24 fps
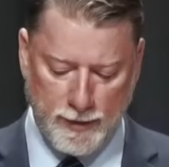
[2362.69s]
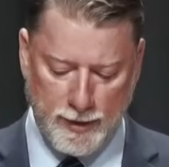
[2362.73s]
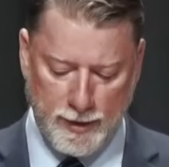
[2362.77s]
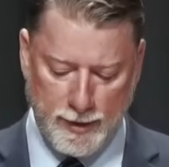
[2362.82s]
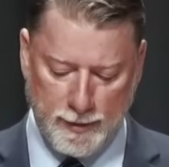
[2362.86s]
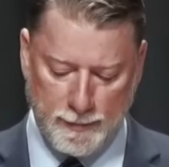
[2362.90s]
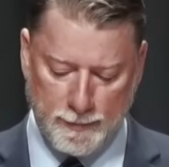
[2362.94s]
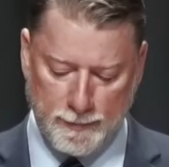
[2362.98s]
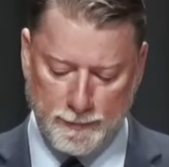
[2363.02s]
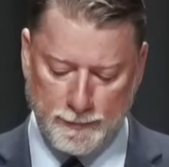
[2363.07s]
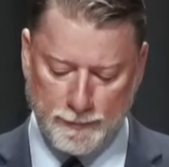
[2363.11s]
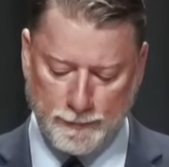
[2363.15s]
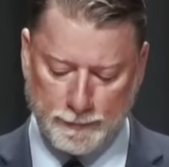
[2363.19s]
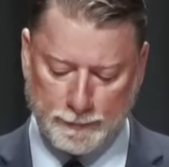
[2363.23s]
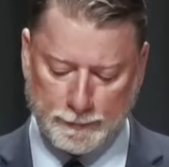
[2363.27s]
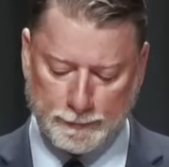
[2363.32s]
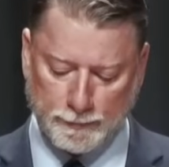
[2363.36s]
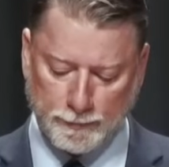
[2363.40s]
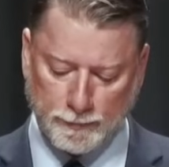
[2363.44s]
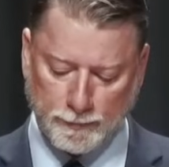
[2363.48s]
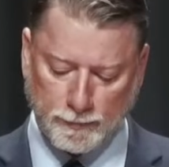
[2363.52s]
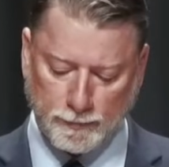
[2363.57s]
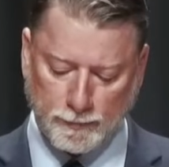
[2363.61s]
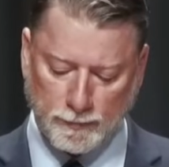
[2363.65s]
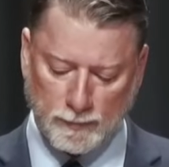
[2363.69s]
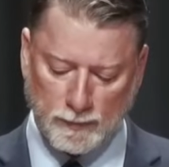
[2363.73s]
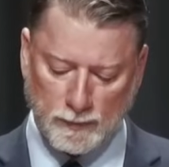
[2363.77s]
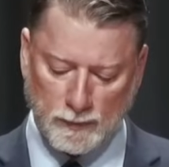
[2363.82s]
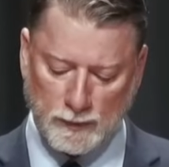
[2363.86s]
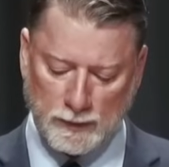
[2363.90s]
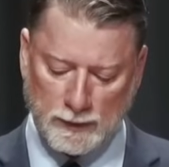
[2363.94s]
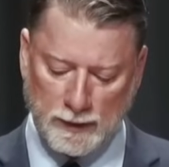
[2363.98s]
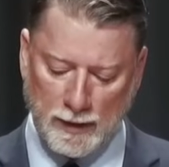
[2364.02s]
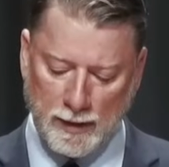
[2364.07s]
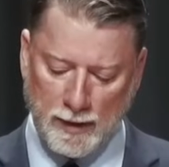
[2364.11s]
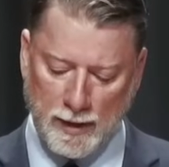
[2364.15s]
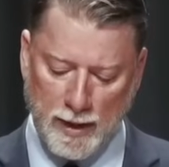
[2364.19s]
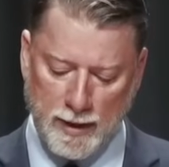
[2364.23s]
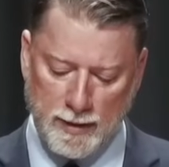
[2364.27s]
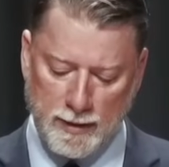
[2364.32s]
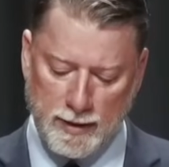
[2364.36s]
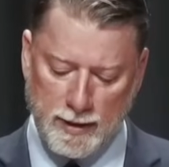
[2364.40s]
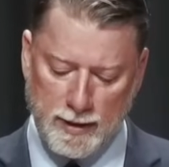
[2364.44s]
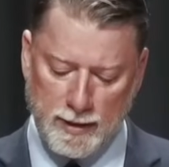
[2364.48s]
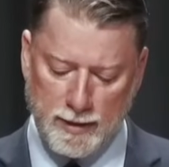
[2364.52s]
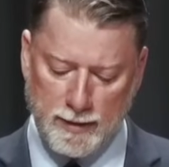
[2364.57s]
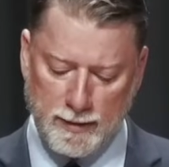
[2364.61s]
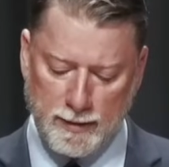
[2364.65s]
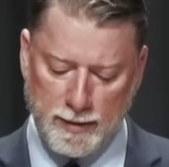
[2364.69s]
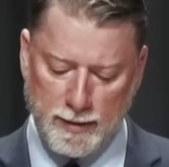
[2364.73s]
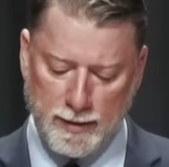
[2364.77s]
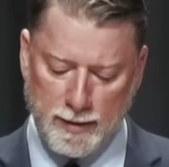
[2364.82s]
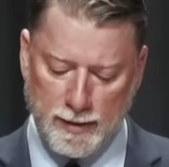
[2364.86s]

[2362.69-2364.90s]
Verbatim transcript: Um, I'm uh,